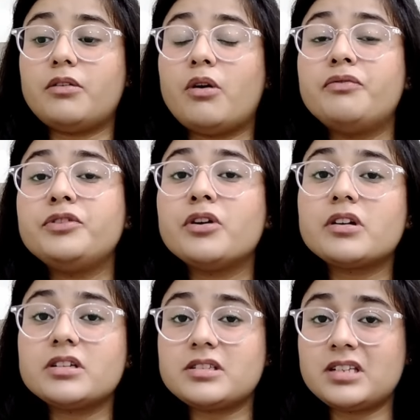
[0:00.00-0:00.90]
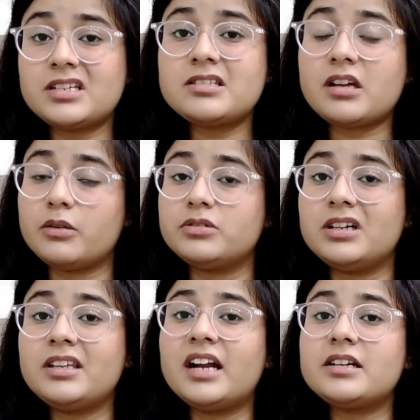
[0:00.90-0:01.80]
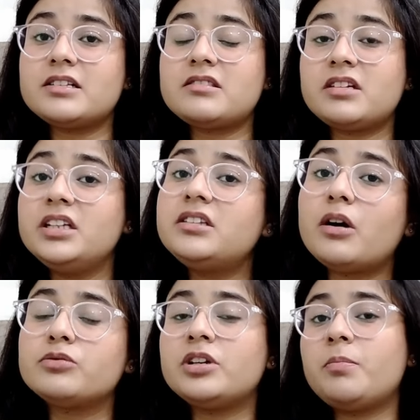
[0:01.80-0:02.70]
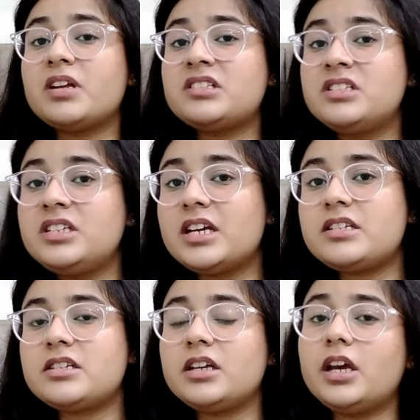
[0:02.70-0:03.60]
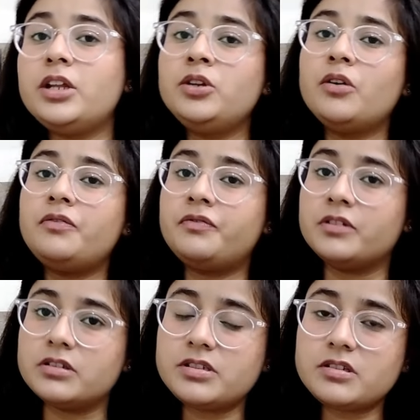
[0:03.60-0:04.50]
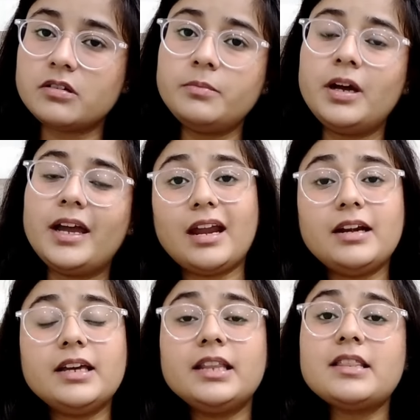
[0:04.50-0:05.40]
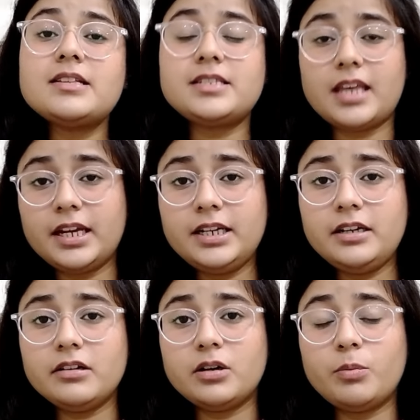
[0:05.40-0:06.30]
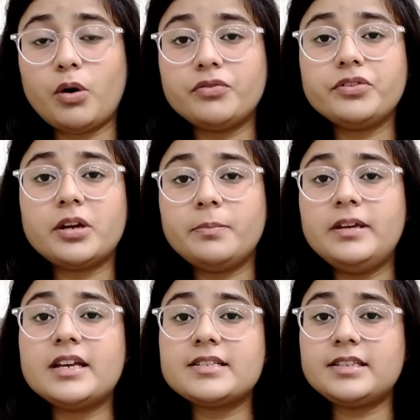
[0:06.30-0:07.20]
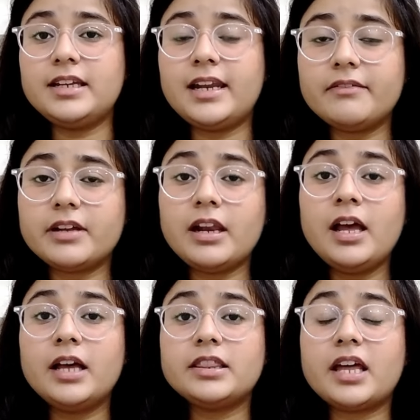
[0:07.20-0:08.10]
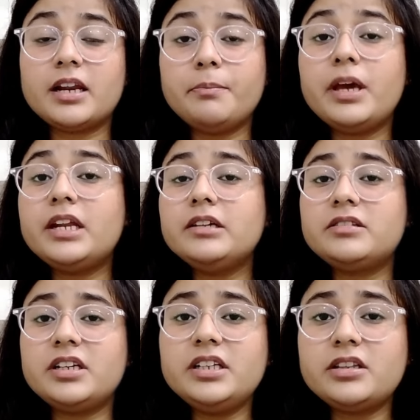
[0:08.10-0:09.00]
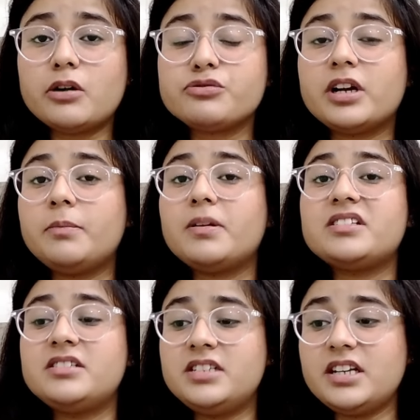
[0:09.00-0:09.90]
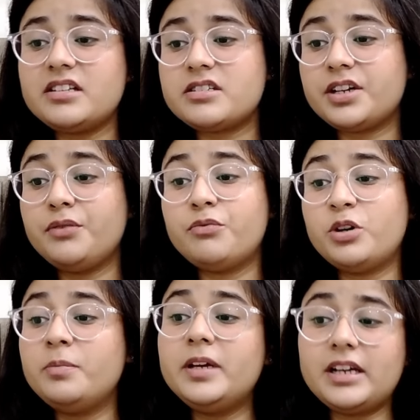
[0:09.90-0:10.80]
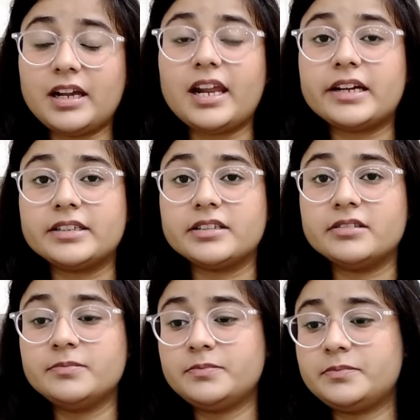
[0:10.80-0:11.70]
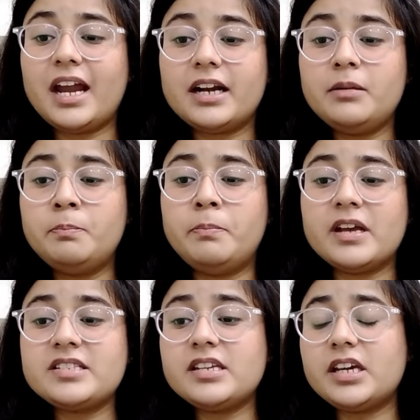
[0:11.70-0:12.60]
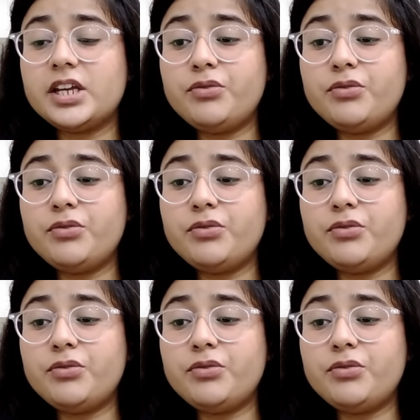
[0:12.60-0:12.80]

of your 6,000, that is 3,000 plus GST in your first term, and in the second term of your BSc level, the remaining 3,000 plus GST would be collected. And basic